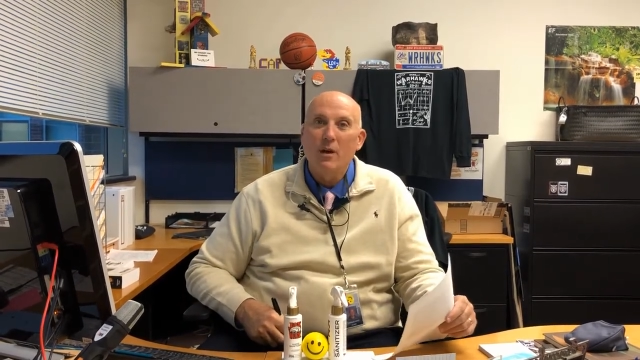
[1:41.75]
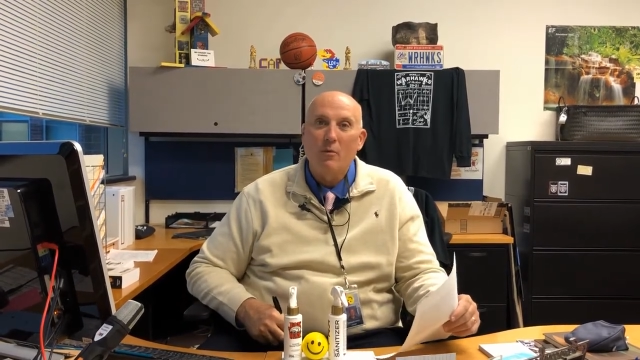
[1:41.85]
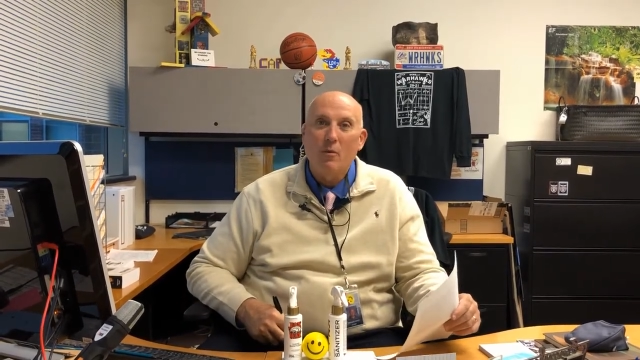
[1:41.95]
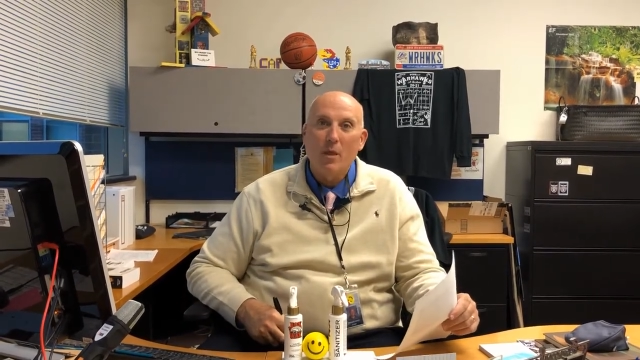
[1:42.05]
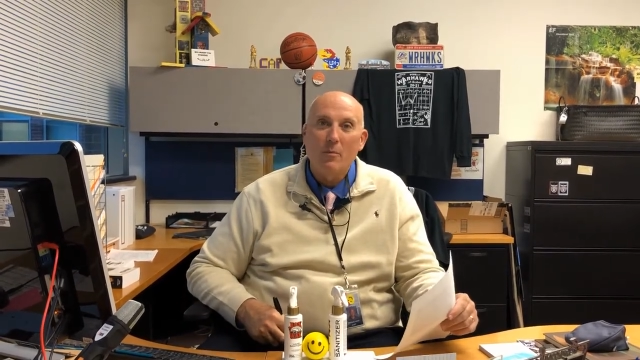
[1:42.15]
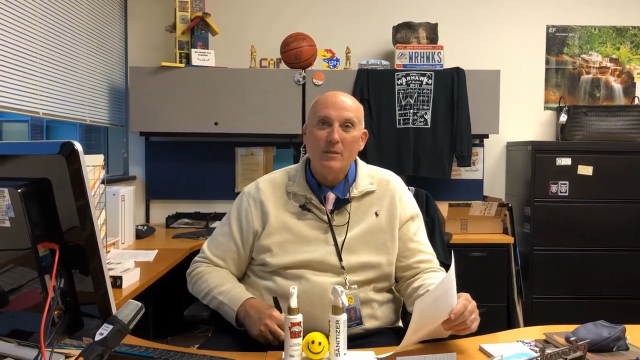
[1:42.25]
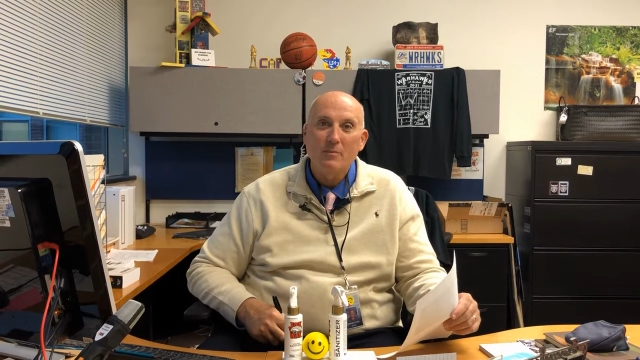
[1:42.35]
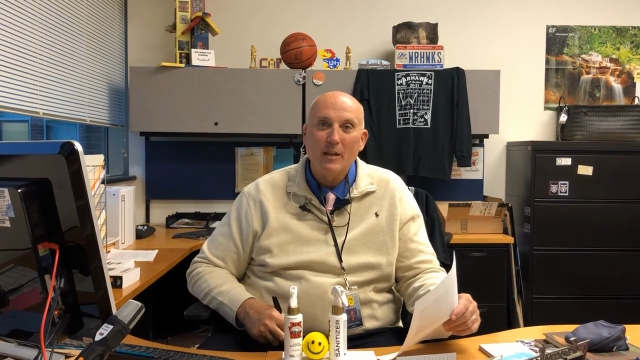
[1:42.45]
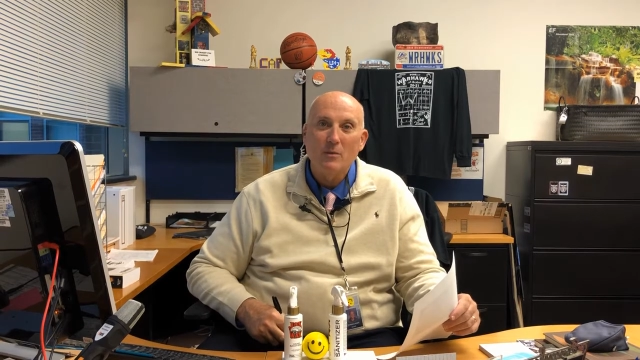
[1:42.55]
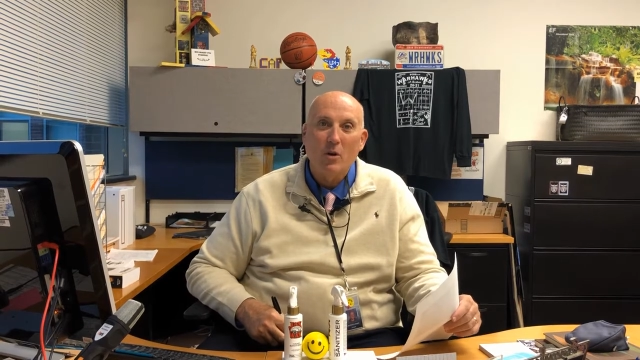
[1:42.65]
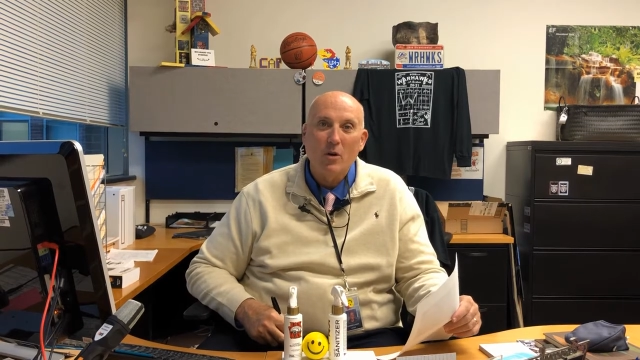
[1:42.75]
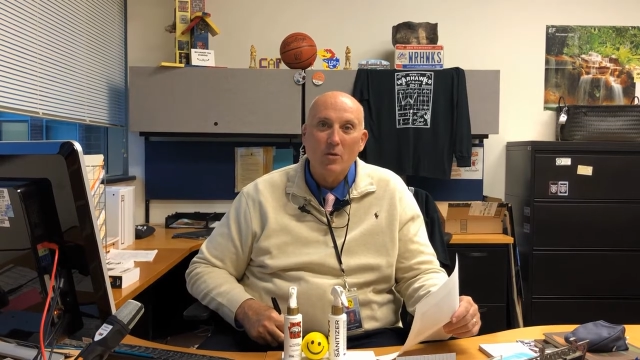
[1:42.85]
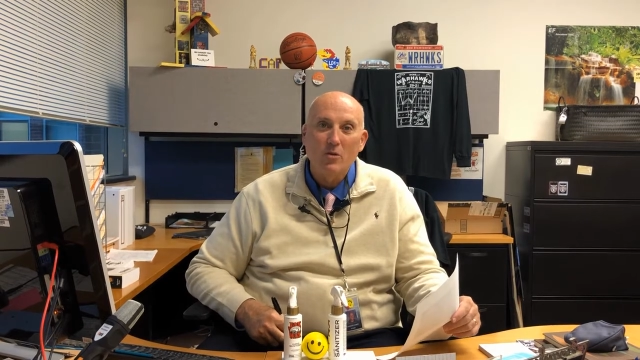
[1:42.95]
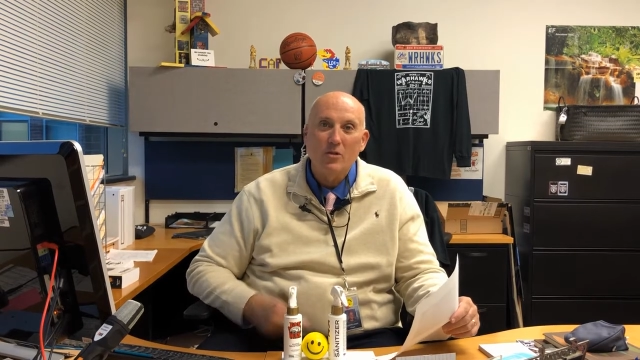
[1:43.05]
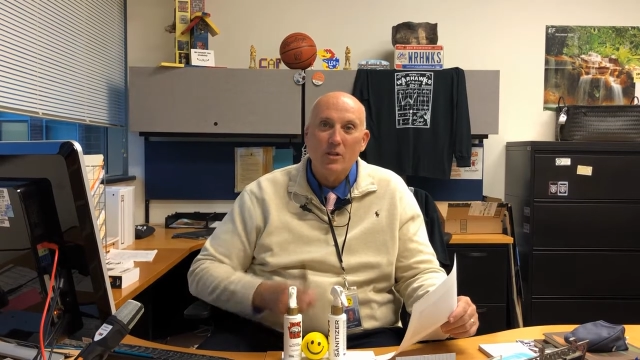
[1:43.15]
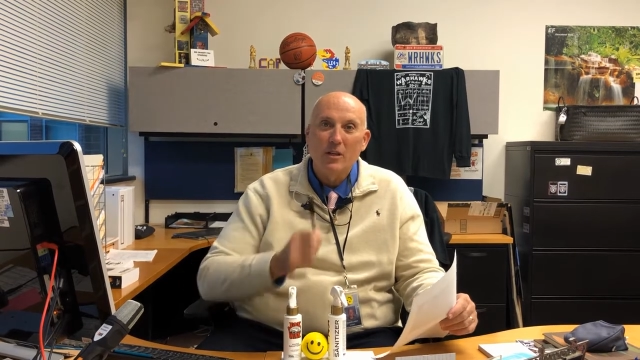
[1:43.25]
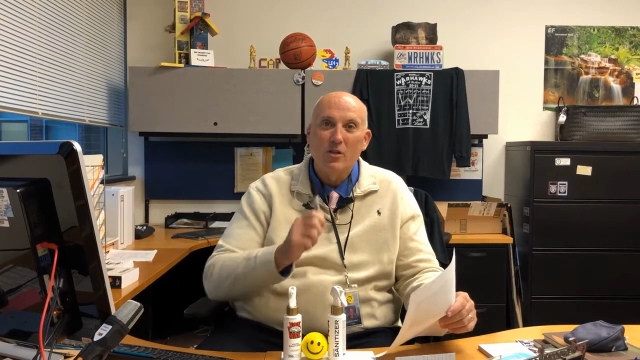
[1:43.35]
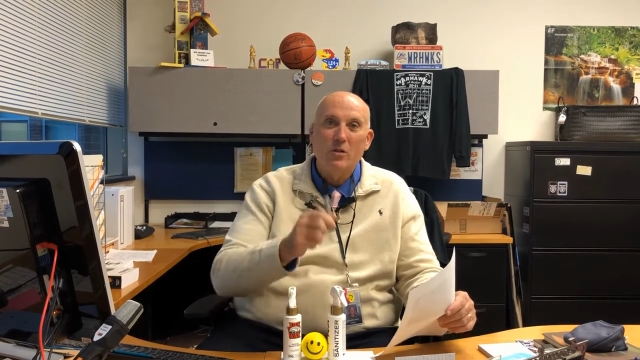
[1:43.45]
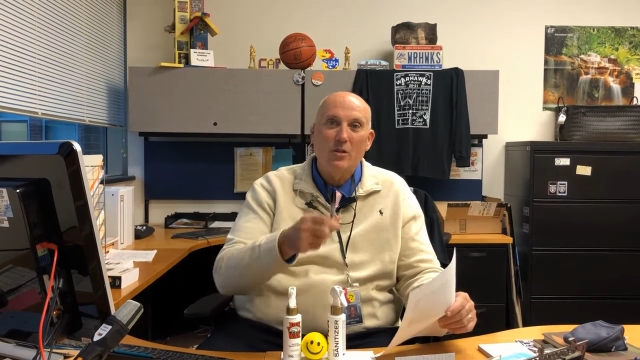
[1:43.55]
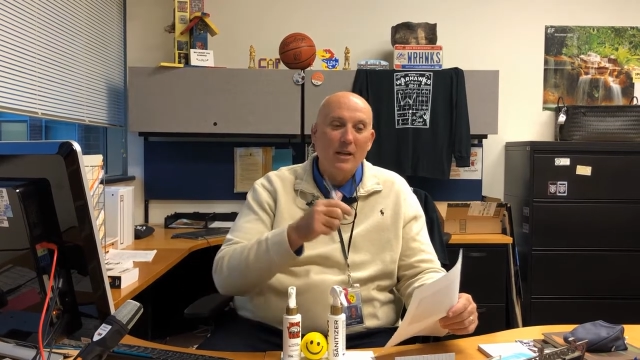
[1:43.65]
uh, one of the best basketball coaches in the
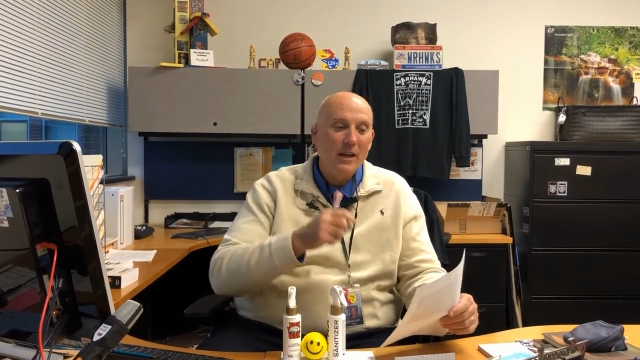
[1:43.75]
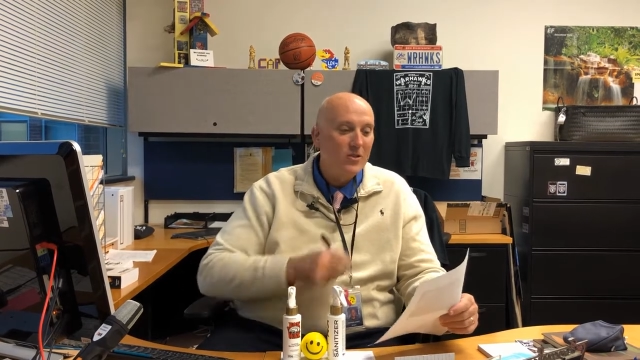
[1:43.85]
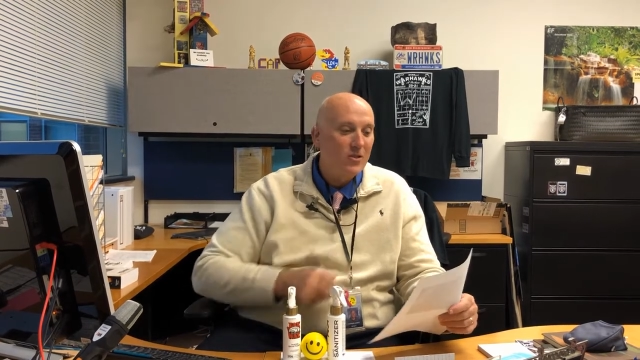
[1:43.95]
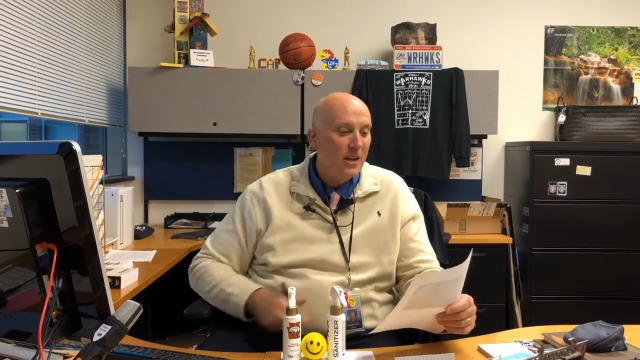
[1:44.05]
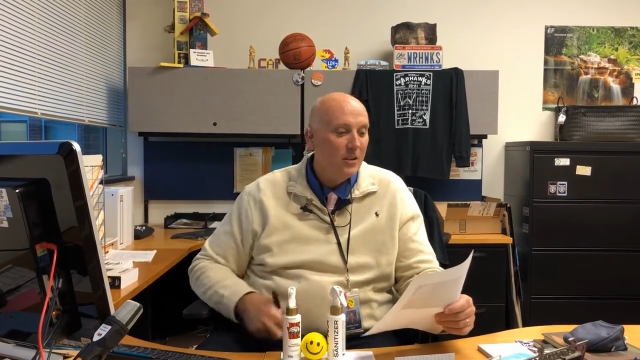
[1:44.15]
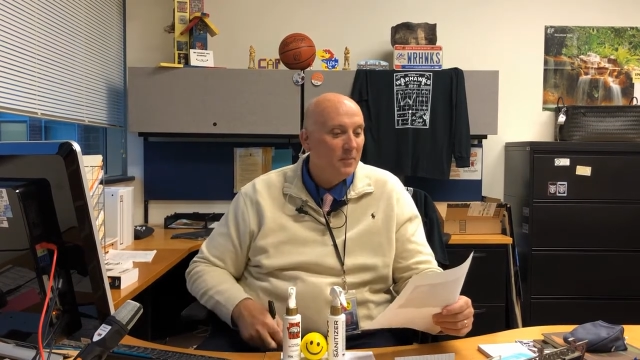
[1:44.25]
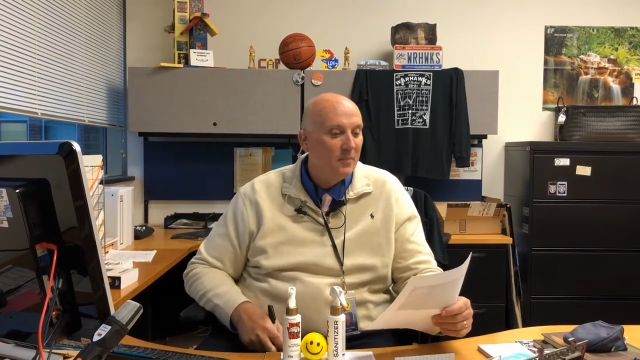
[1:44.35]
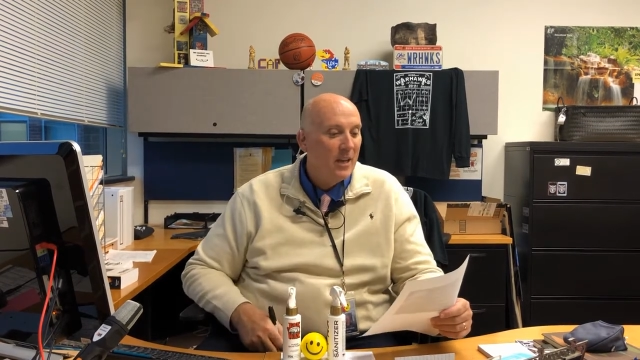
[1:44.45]
history of the United States.